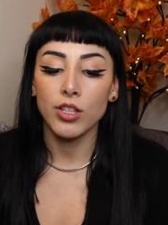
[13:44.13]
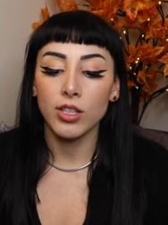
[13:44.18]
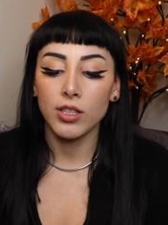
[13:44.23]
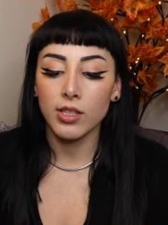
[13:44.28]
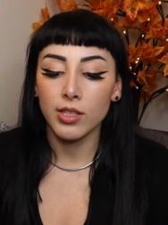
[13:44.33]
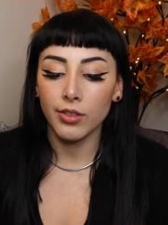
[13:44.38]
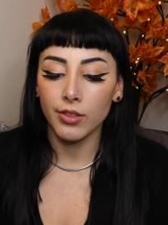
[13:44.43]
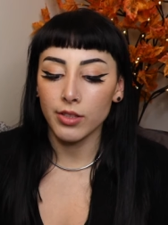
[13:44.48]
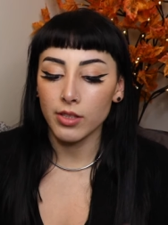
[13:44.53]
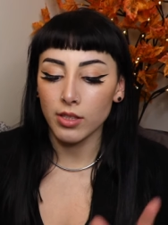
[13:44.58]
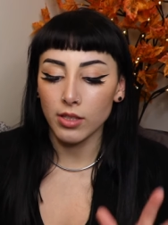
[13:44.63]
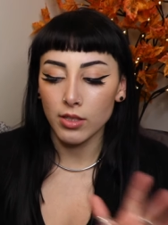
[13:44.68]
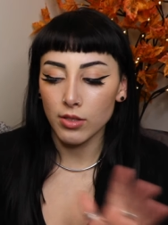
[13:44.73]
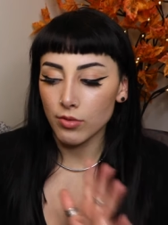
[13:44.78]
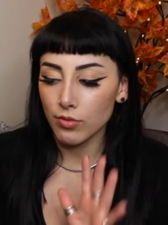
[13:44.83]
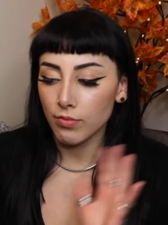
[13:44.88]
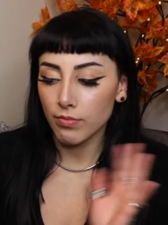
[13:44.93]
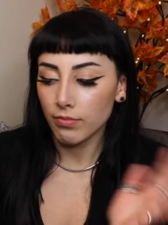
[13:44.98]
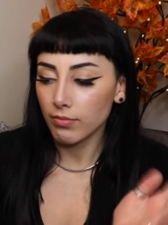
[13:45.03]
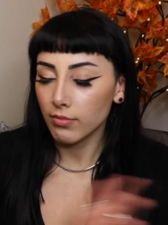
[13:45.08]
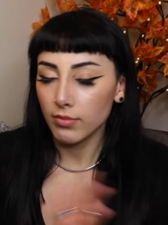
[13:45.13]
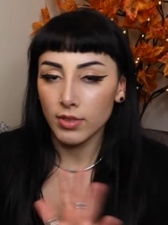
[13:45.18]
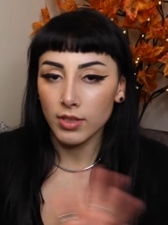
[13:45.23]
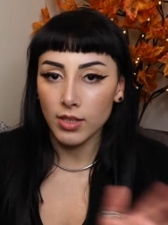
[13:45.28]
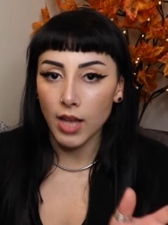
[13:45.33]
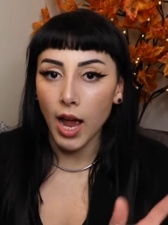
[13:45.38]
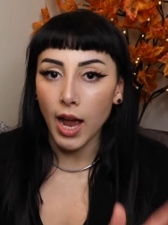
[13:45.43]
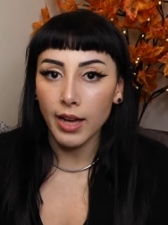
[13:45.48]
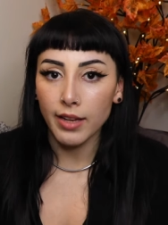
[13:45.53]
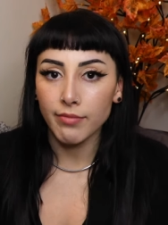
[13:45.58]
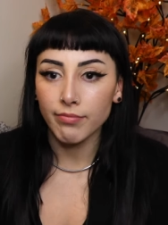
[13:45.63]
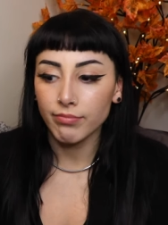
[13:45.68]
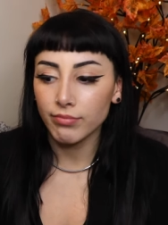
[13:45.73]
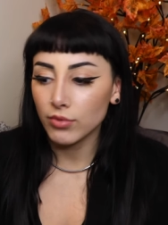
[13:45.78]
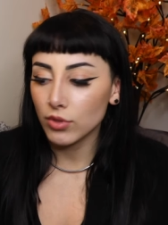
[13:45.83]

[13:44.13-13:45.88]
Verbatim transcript: It seriously is, I